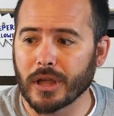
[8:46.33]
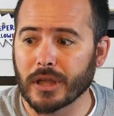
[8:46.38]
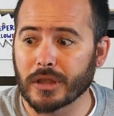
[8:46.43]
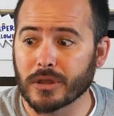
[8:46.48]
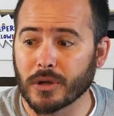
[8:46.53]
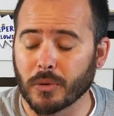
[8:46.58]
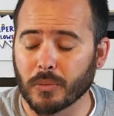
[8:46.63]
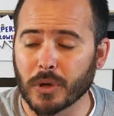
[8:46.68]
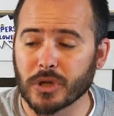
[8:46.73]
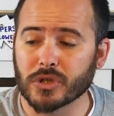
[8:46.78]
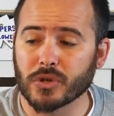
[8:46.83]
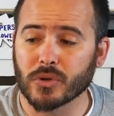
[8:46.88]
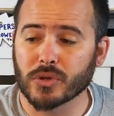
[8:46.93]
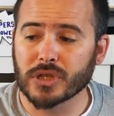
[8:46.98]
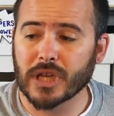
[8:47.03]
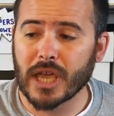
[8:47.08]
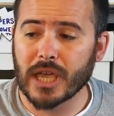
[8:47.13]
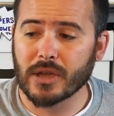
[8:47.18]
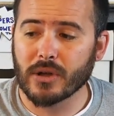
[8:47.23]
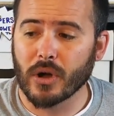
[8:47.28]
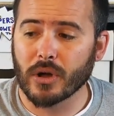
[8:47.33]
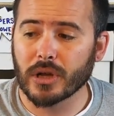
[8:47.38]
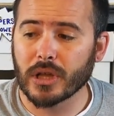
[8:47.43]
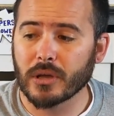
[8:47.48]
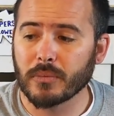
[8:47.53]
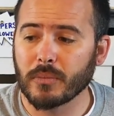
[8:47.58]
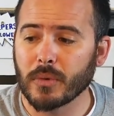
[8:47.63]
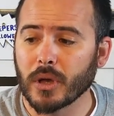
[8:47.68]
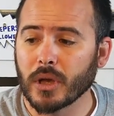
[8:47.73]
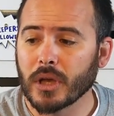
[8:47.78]
original take on
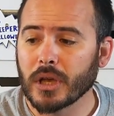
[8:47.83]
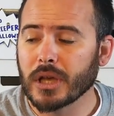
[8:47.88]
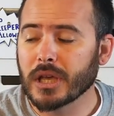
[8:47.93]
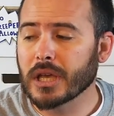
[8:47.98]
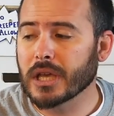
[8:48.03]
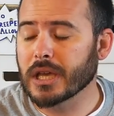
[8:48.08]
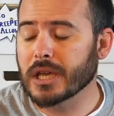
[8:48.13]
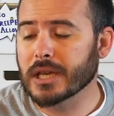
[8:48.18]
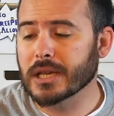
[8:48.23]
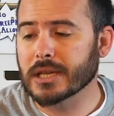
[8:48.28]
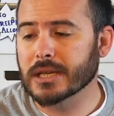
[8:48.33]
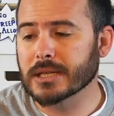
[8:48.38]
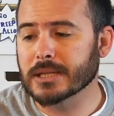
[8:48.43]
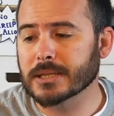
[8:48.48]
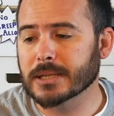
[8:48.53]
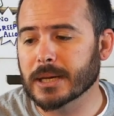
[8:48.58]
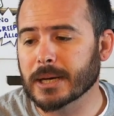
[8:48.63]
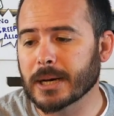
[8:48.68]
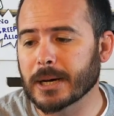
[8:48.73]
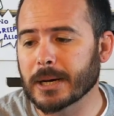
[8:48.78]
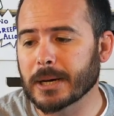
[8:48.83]
him, is